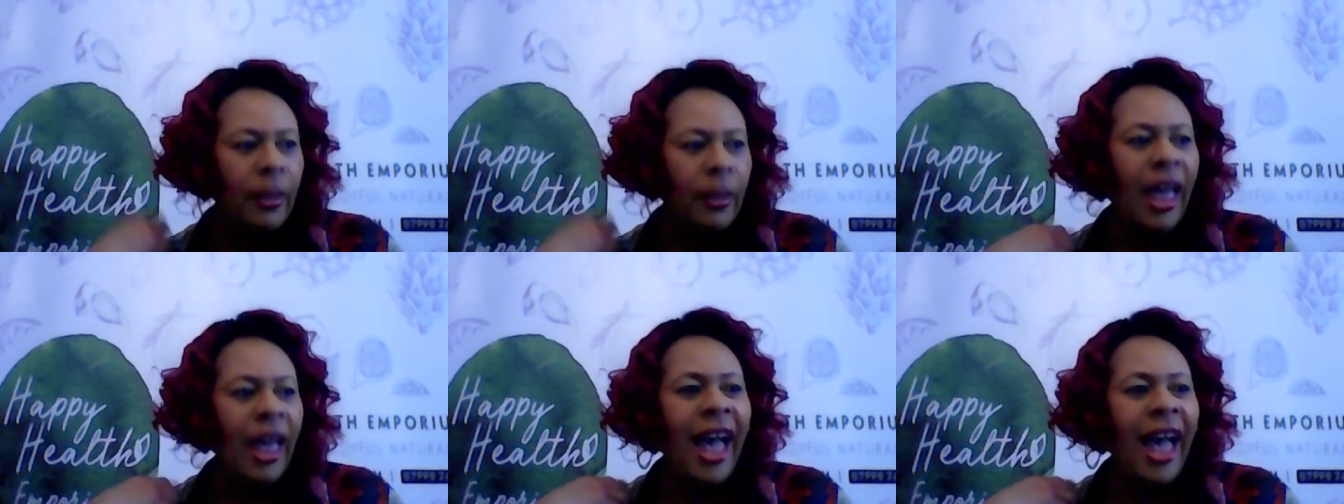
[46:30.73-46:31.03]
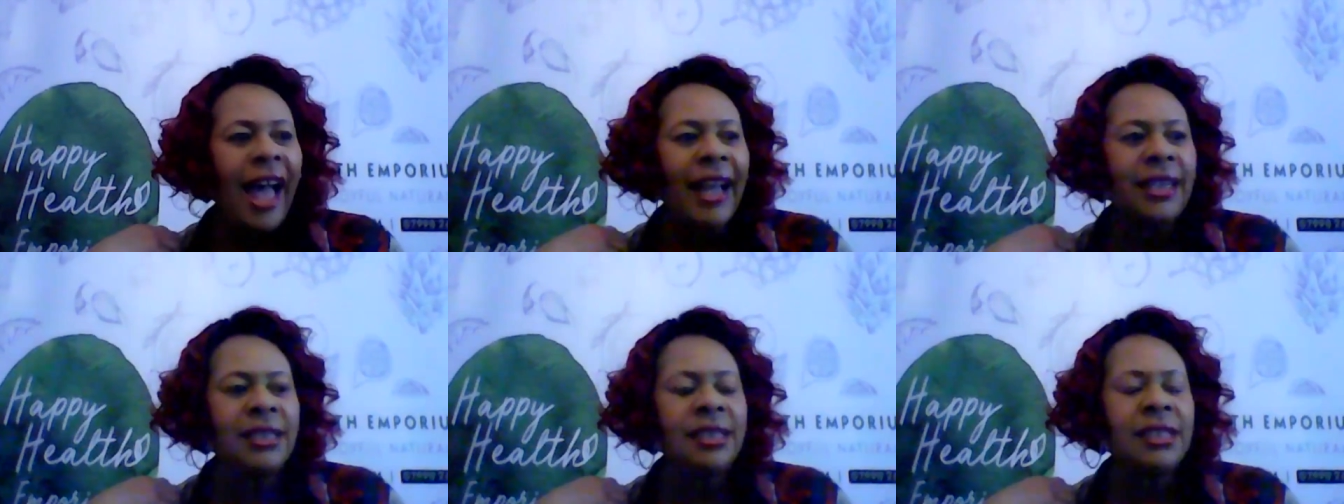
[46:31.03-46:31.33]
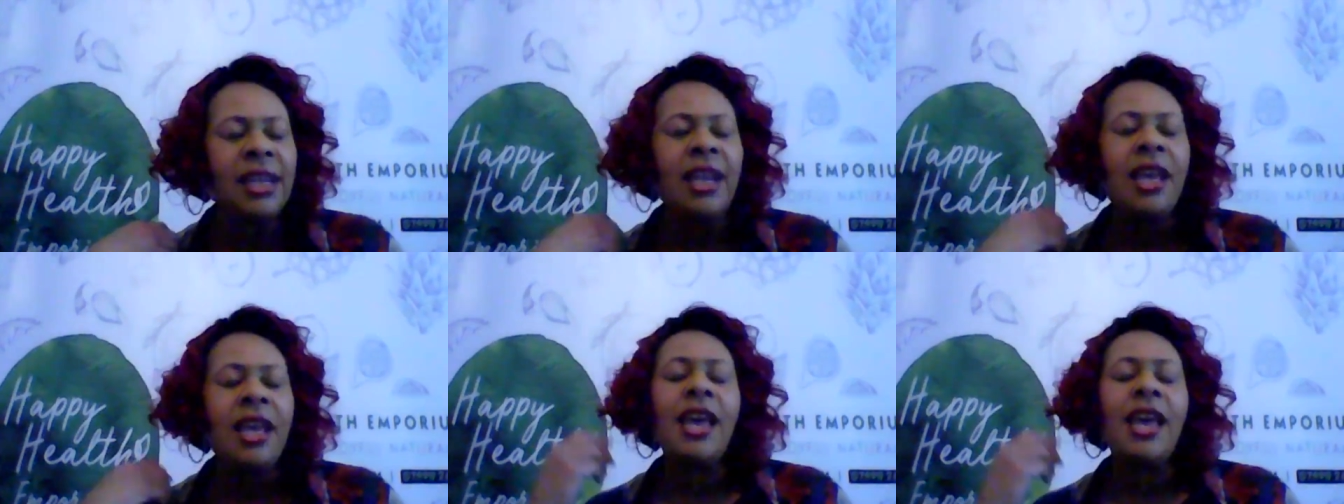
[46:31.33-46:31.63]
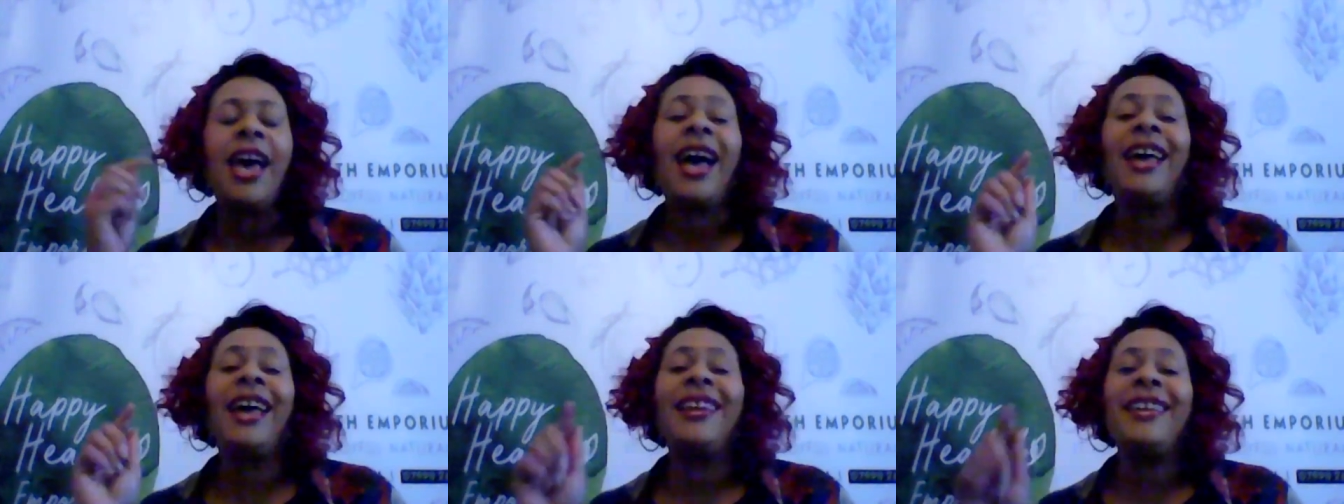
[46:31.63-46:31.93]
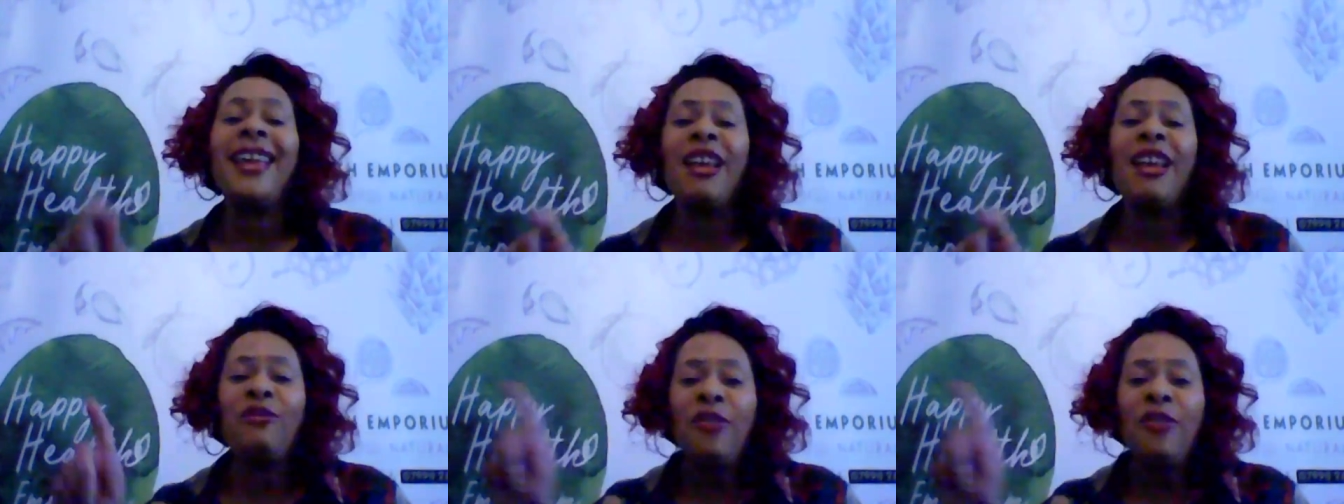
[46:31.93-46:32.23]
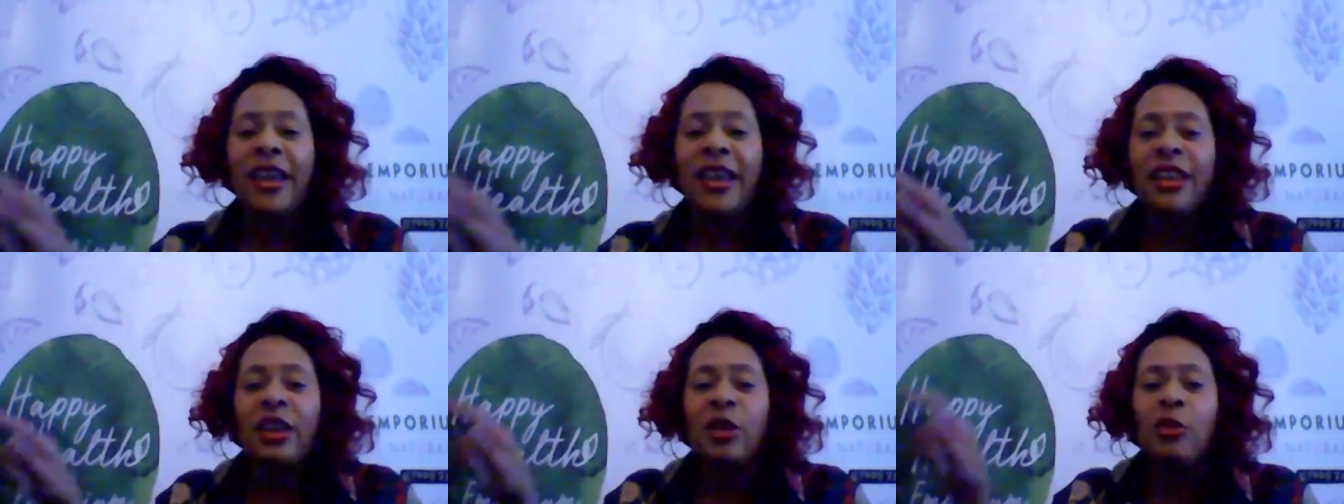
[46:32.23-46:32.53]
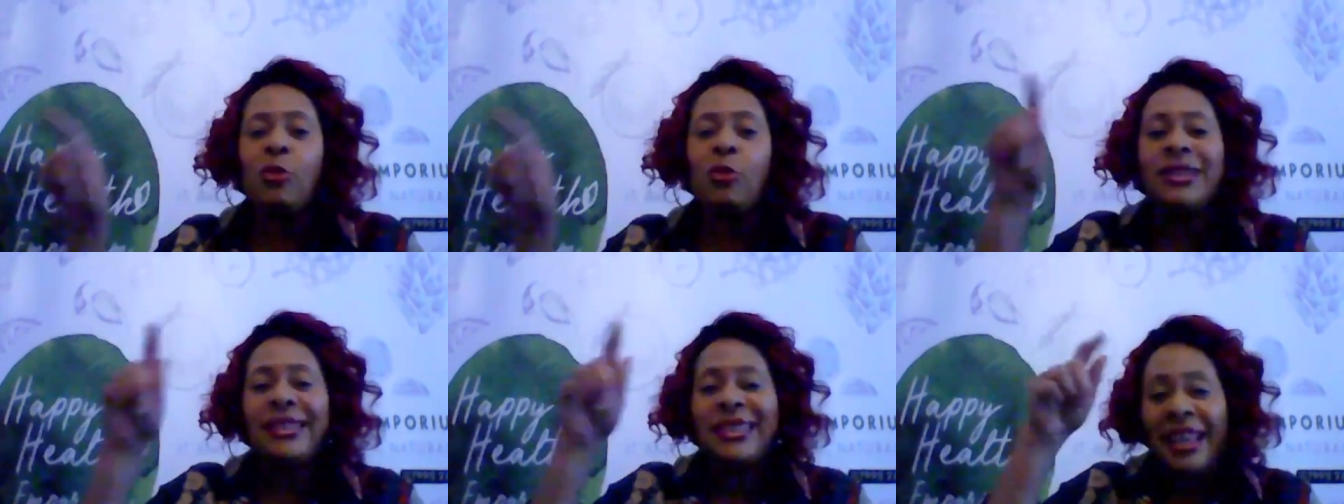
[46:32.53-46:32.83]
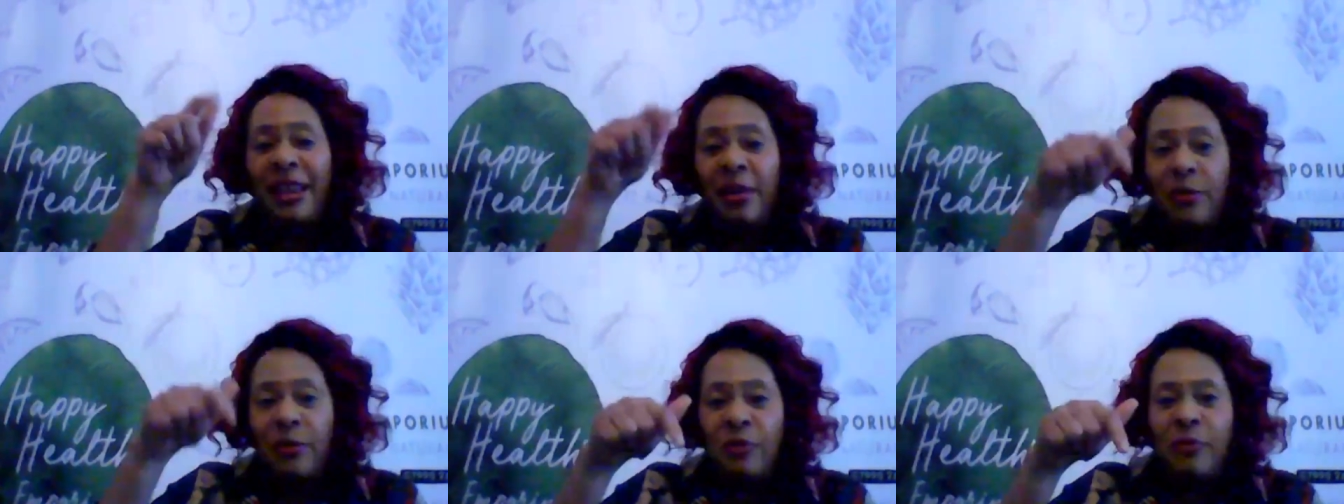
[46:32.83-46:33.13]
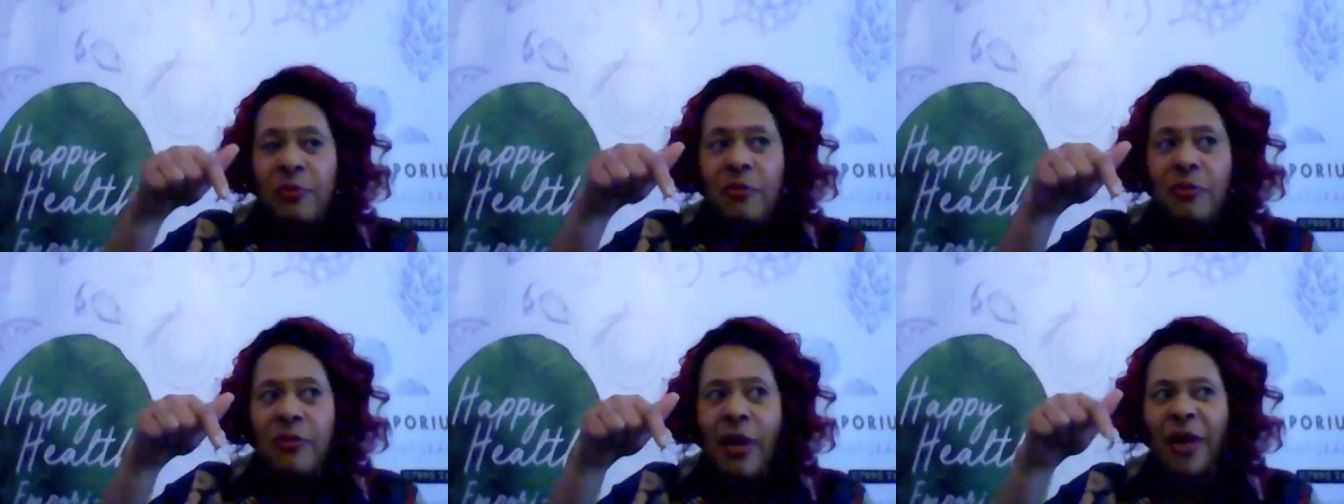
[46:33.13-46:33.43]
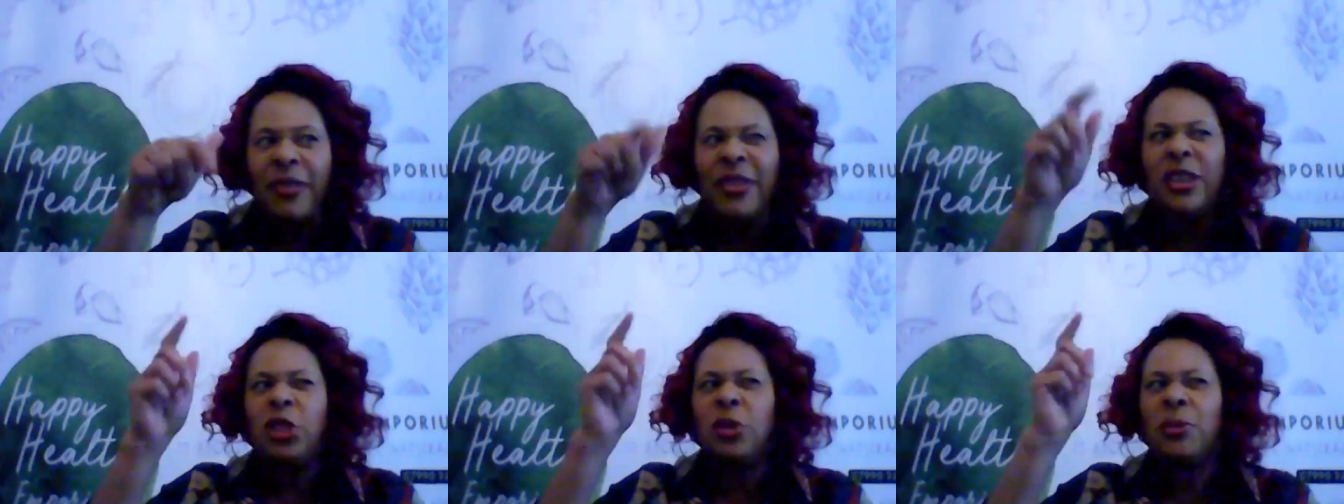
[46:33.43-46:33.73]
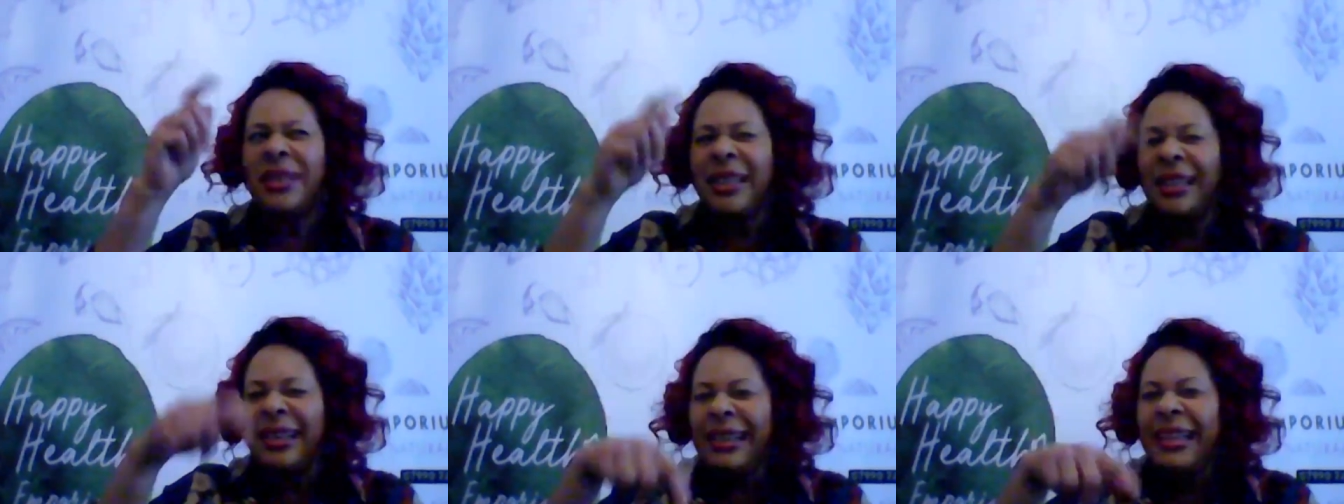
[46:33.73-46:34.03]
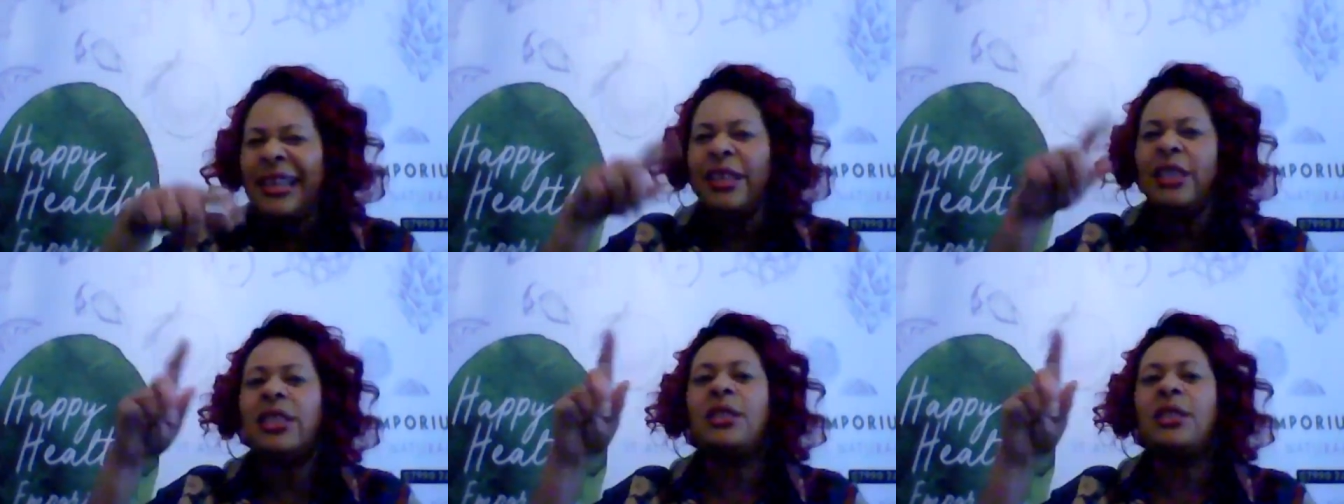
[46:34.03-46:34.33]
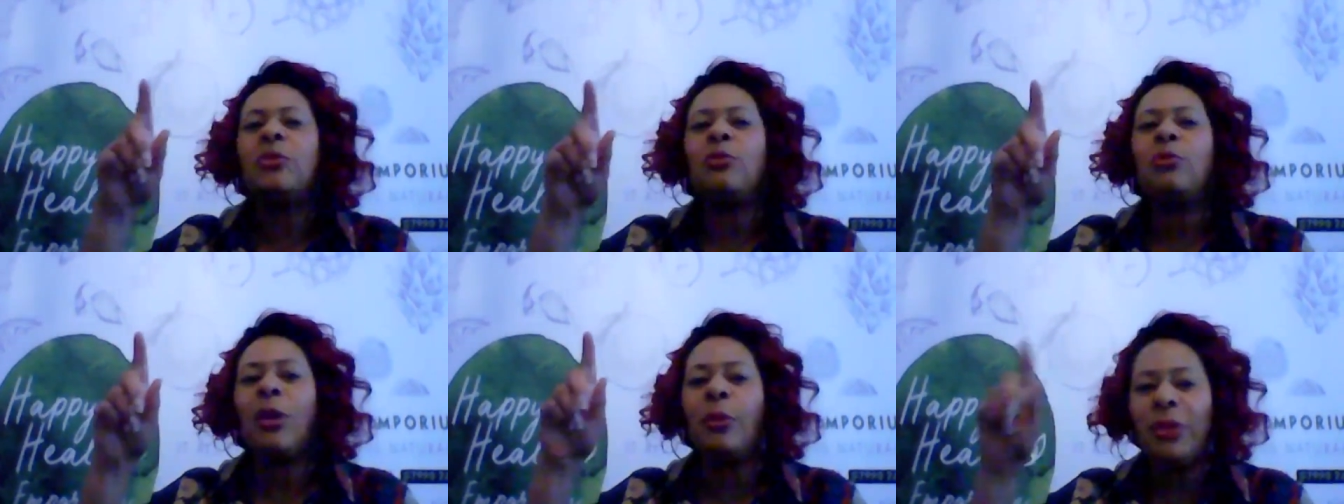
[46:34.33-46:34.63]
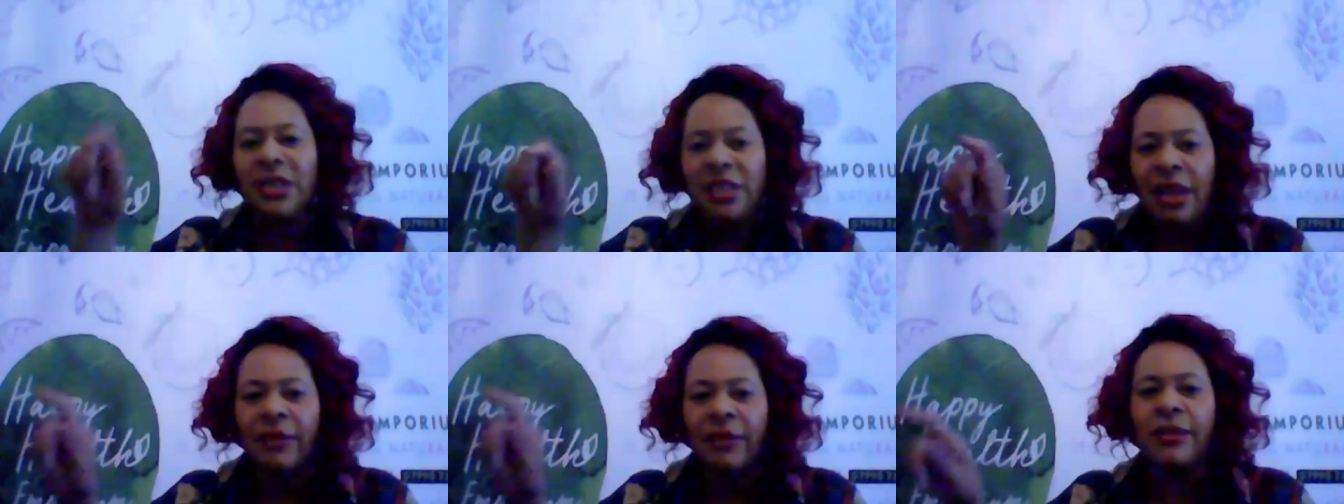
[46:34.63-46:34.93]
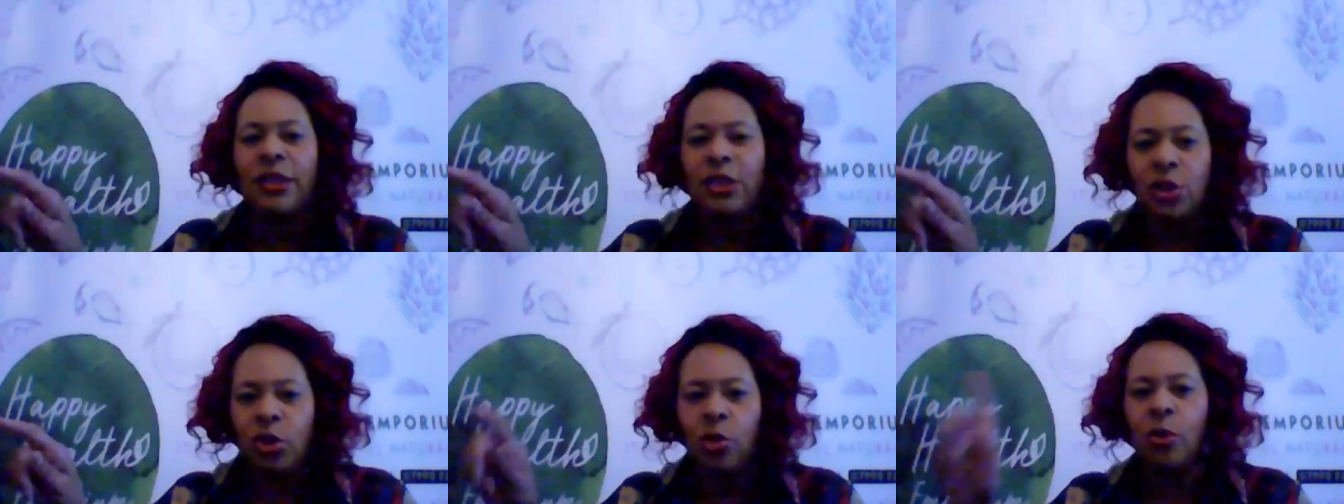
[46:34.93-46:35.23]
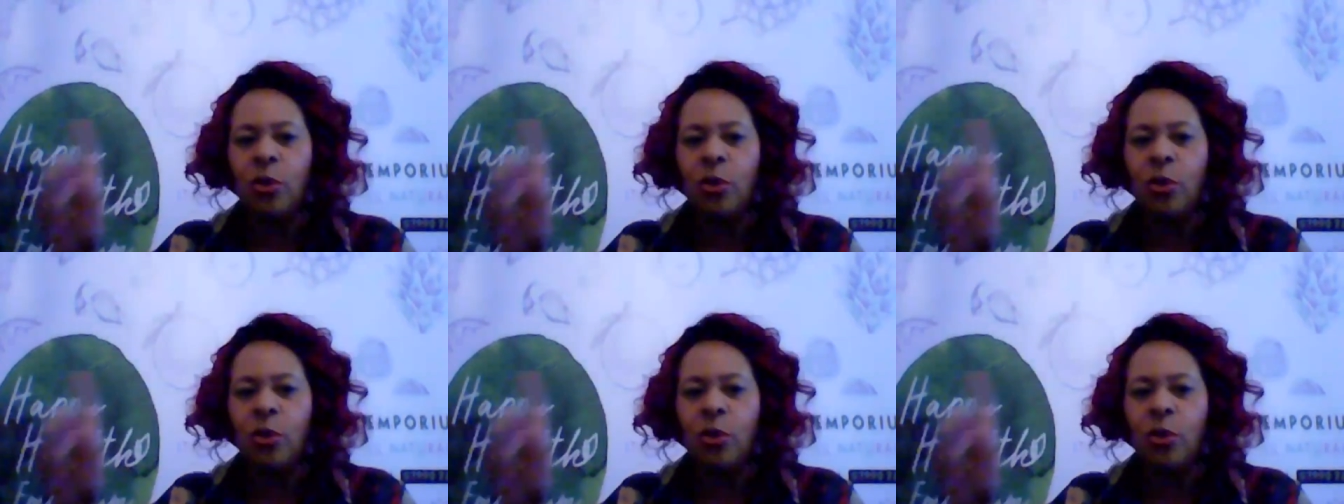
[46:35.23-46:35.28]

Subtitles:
and Annette Fagan was in, I think she was in Leeds when we done this tour.